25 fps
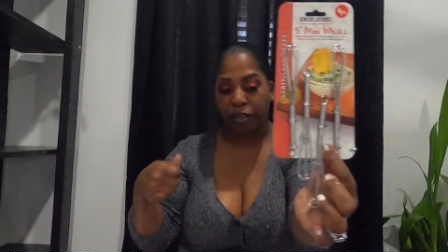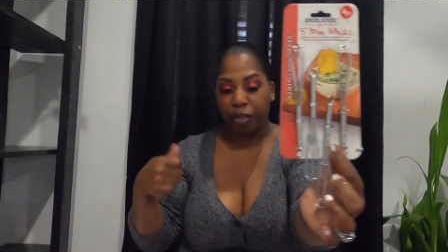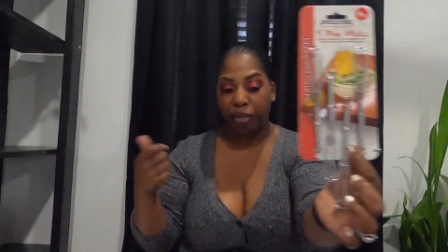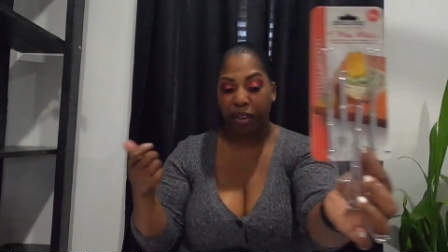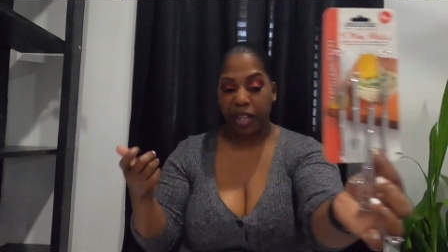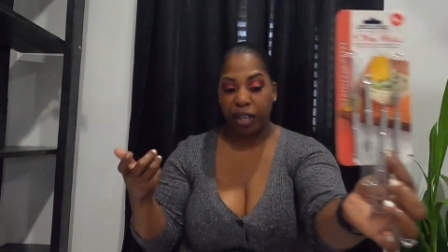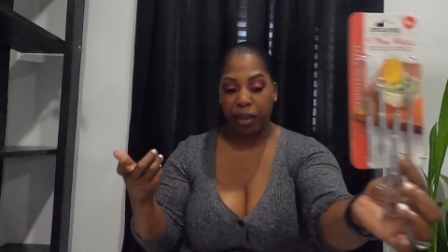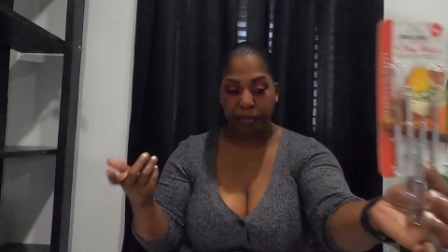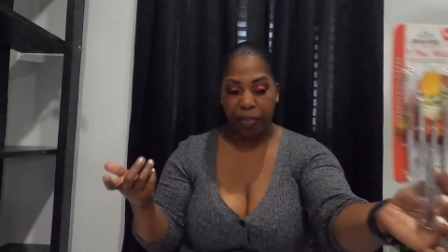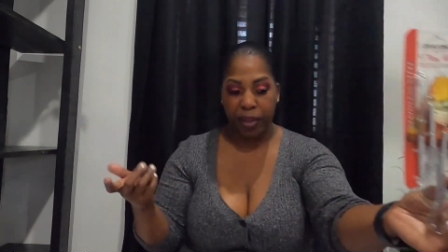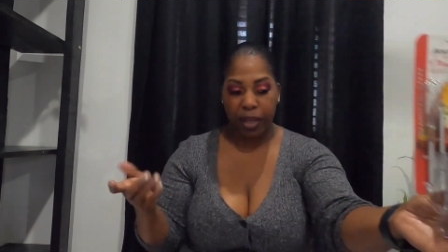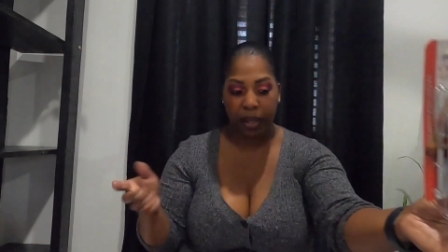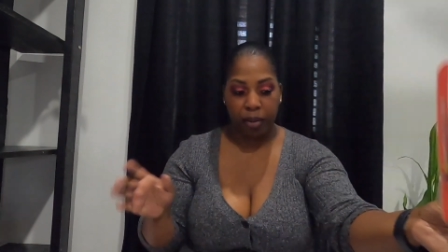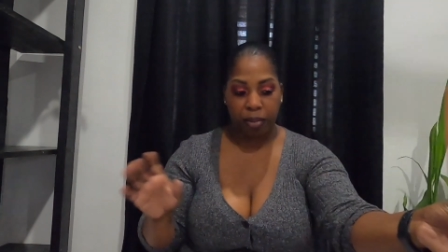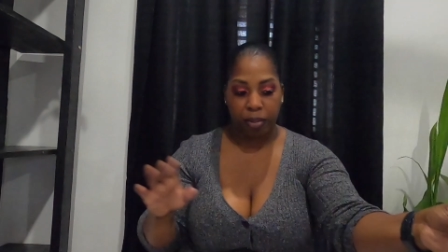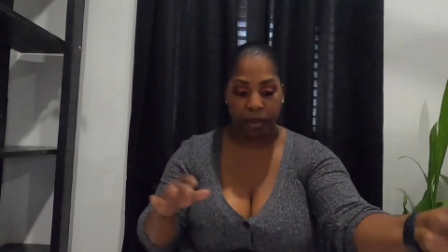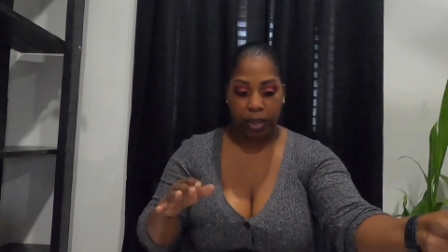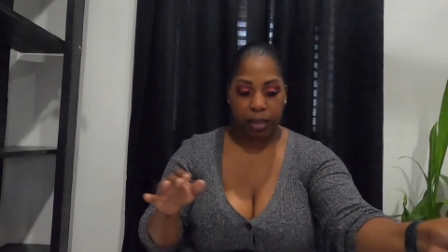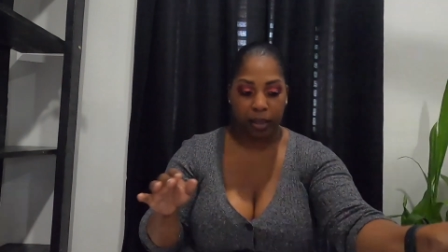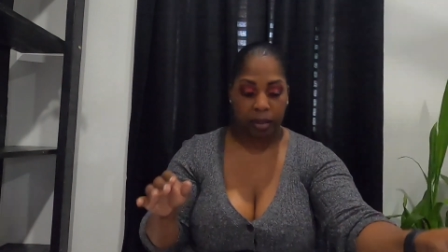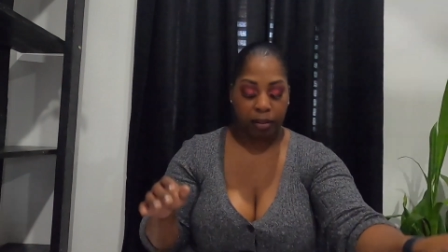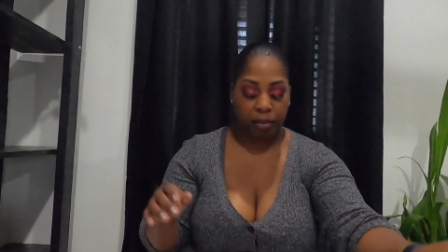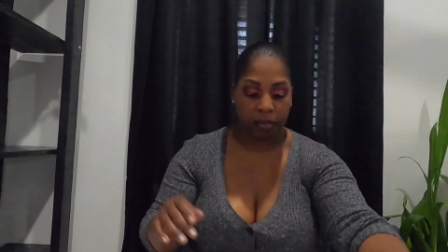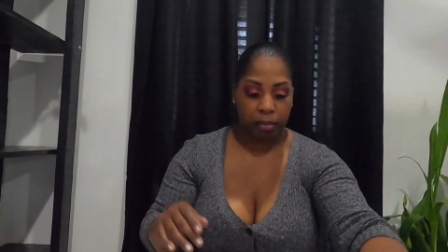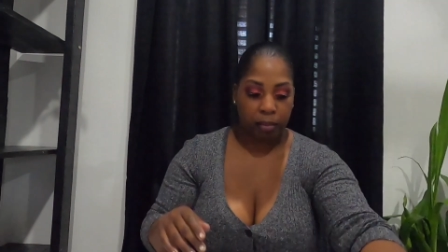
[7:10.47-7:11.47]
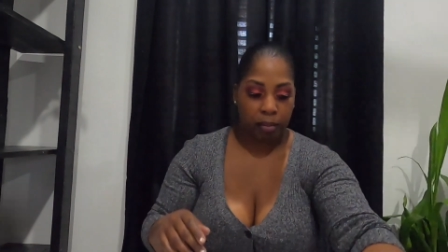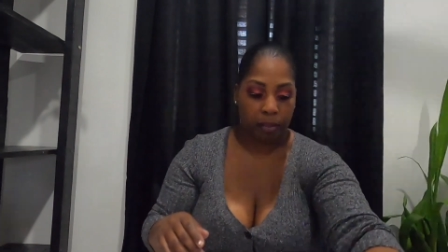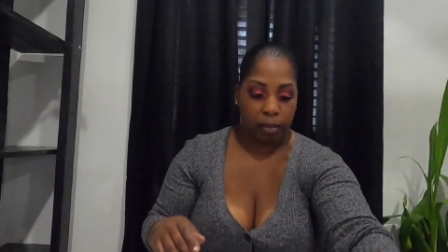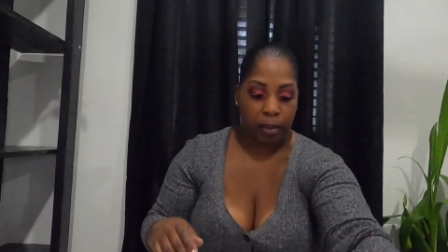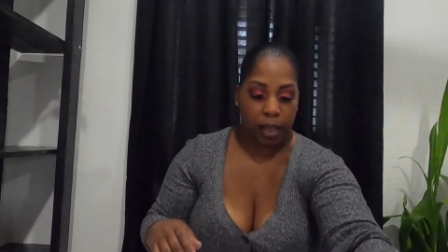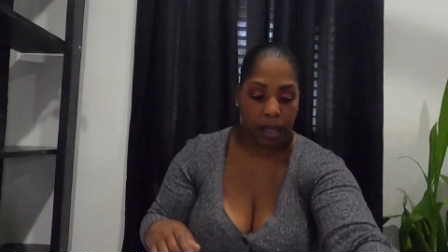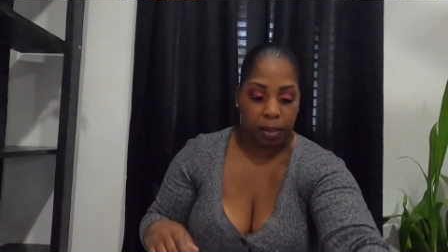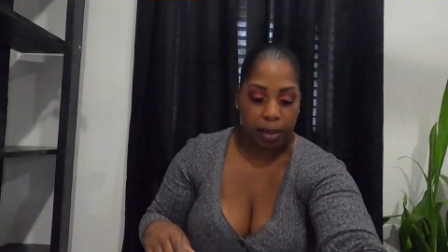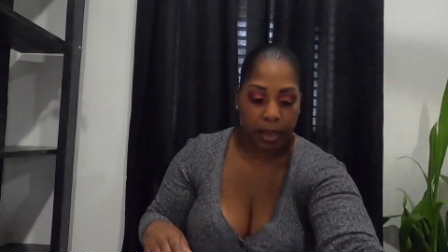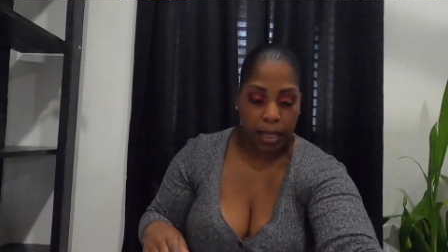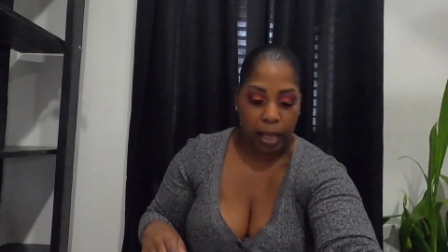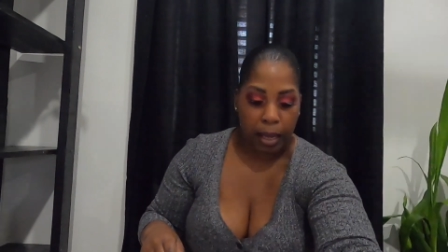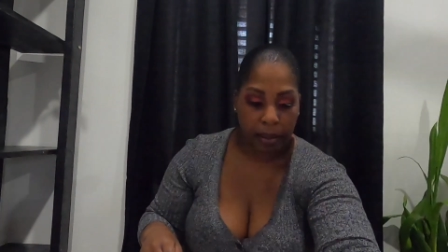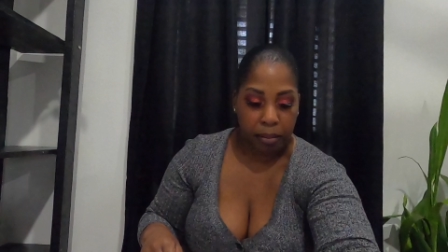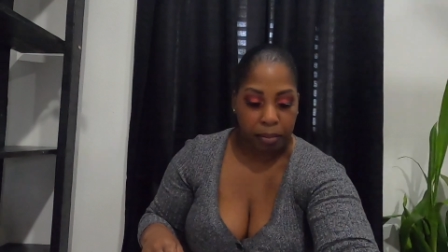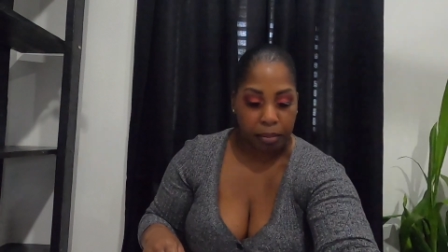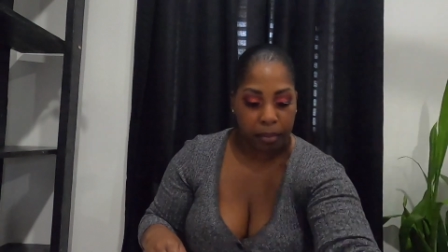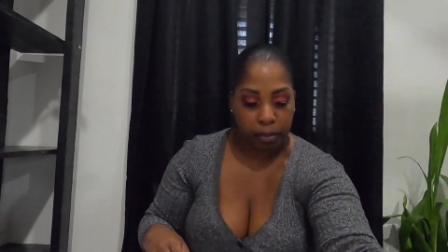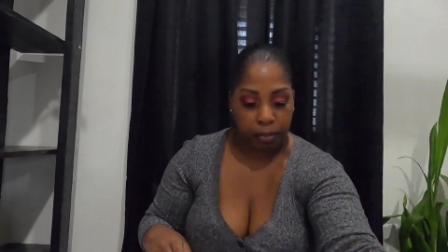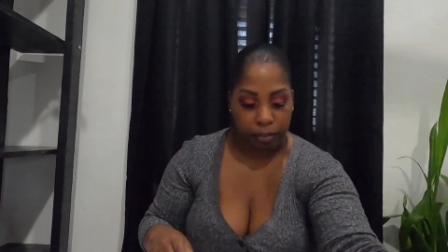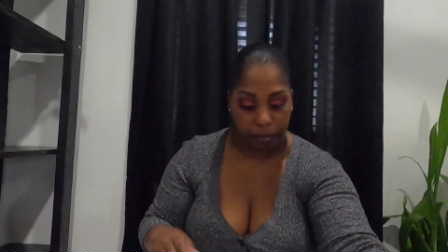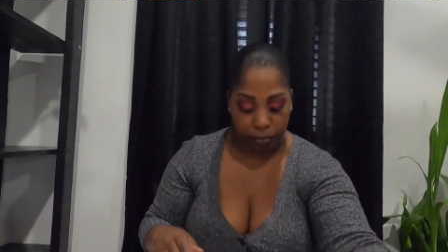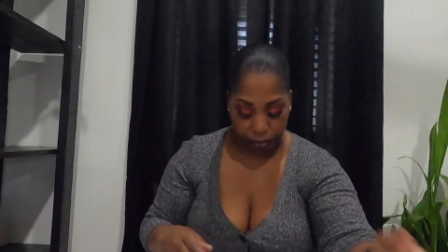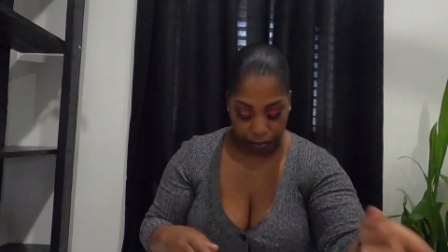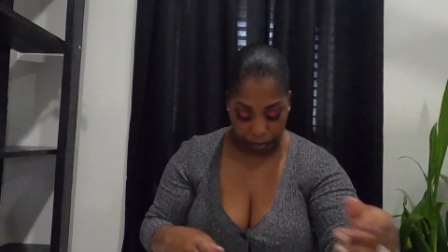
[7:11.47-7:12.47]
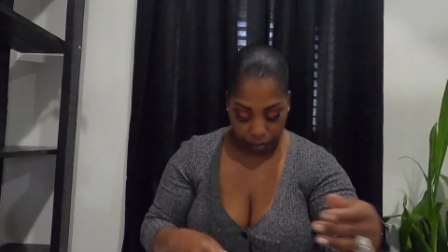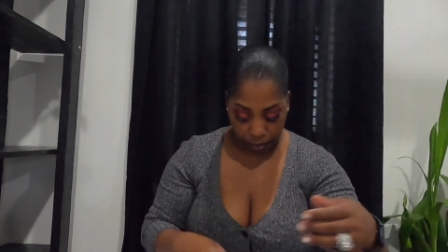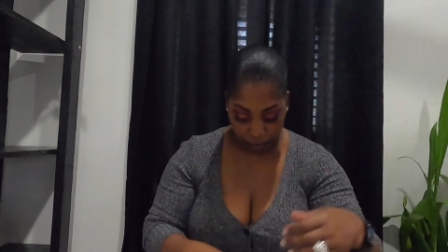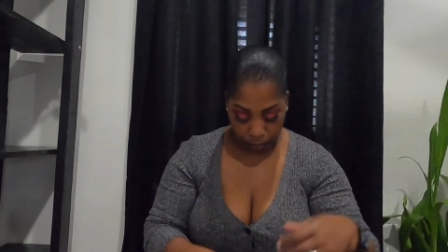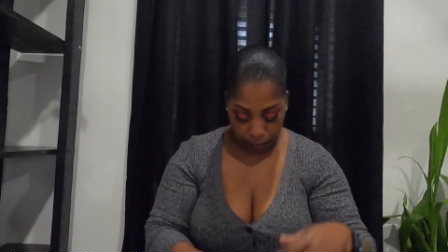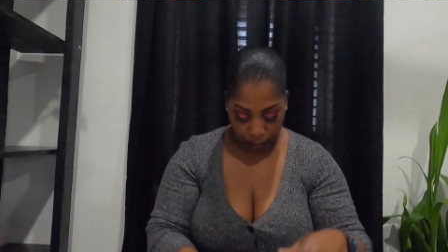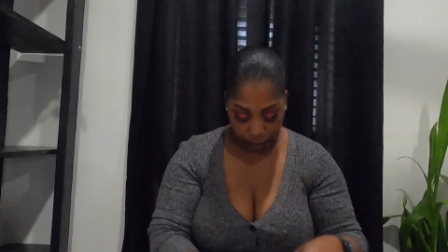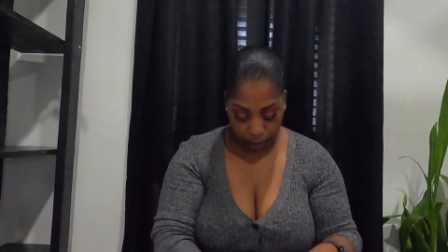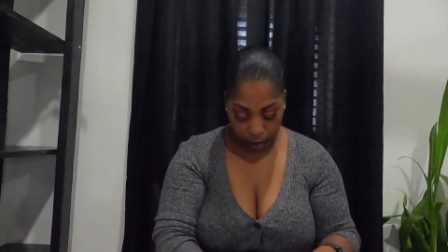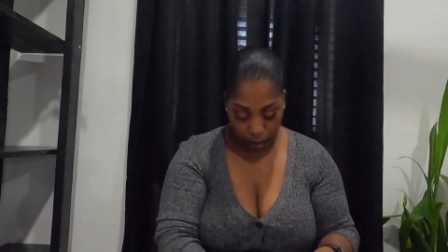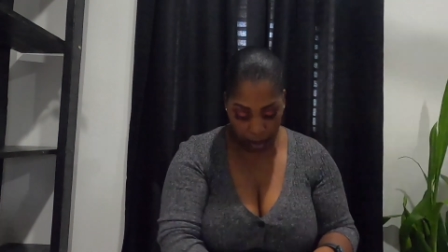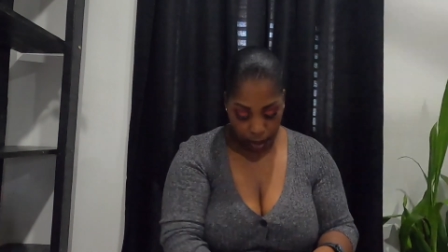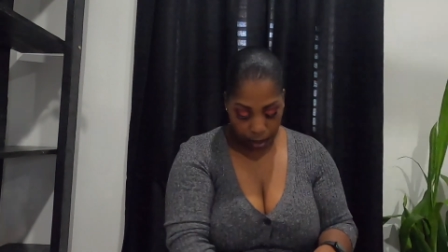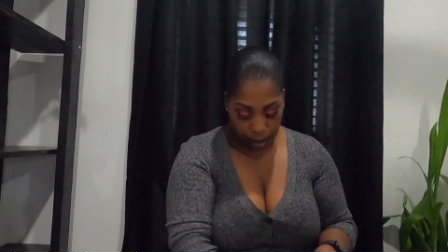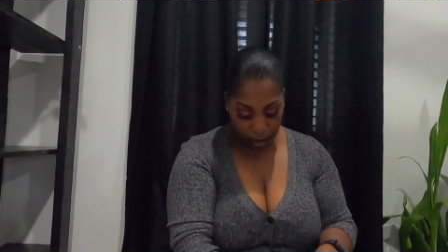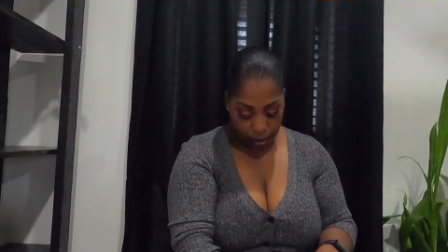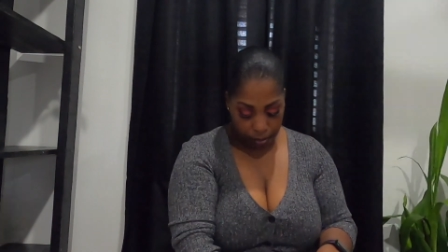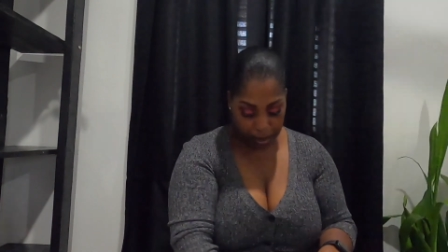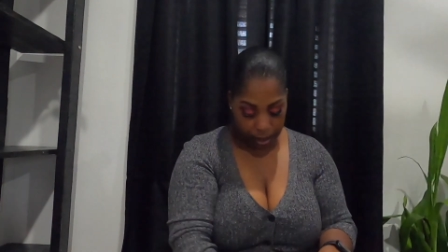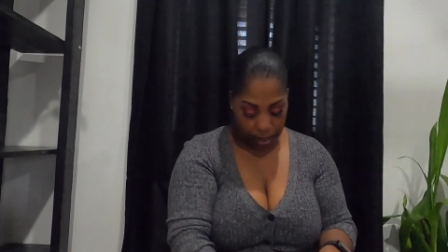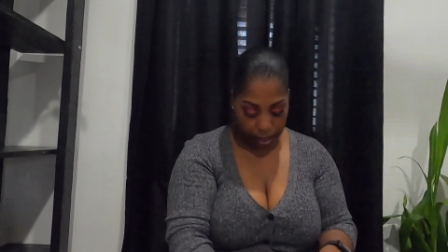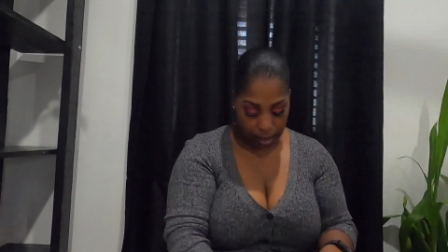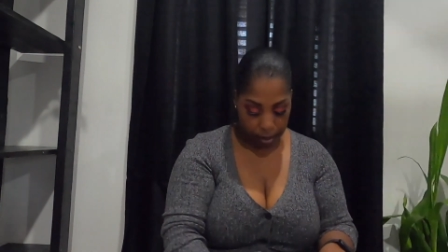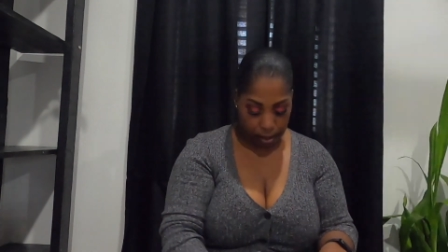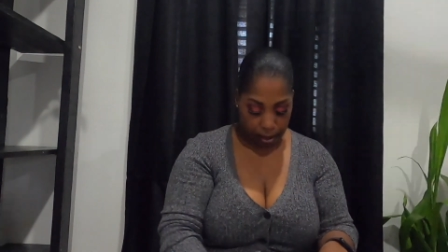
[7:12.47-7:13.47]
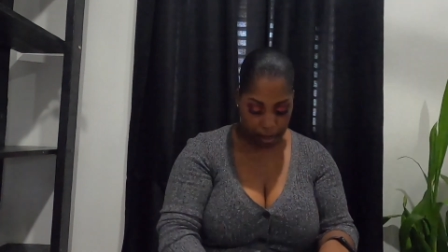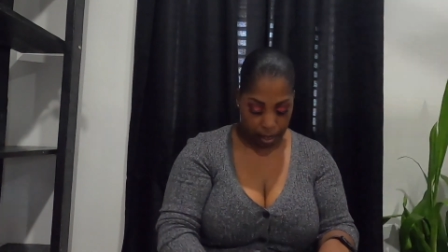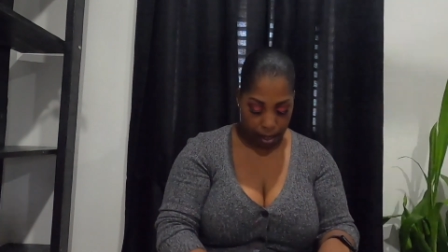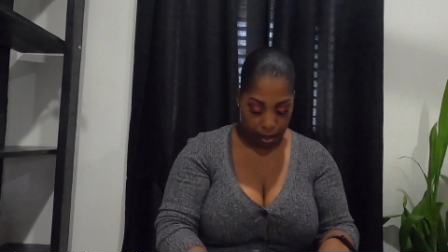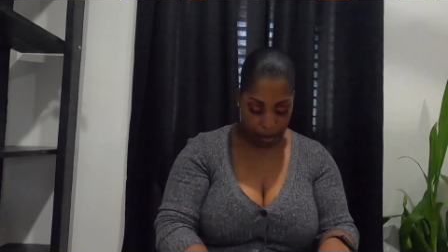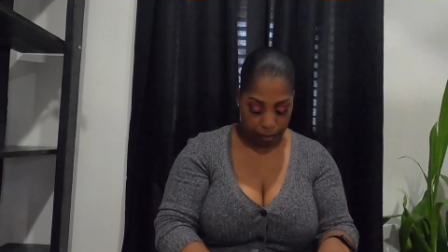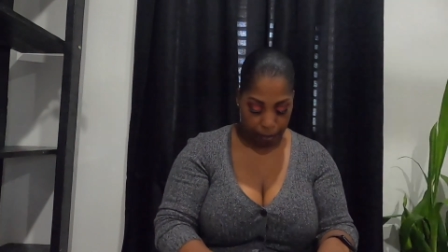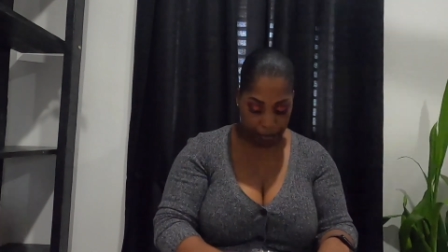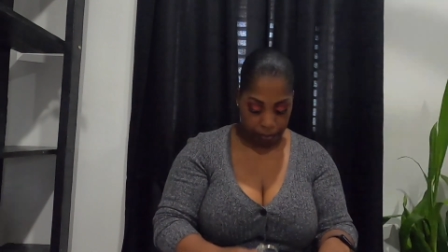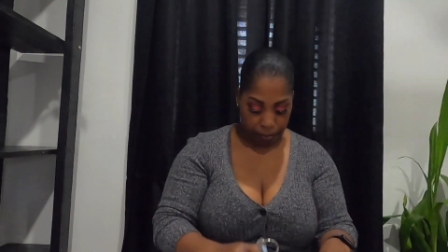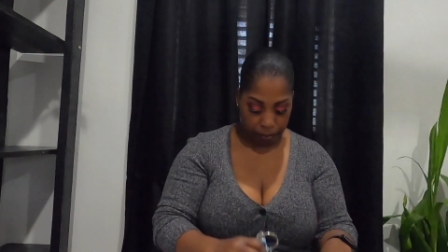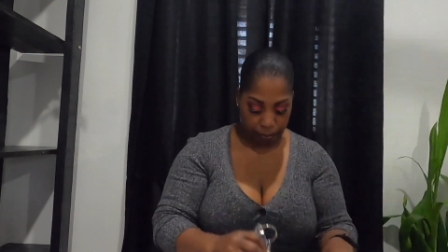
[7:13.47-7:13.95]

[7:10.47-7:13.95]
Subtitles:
a real big one. And I was like, let me get that.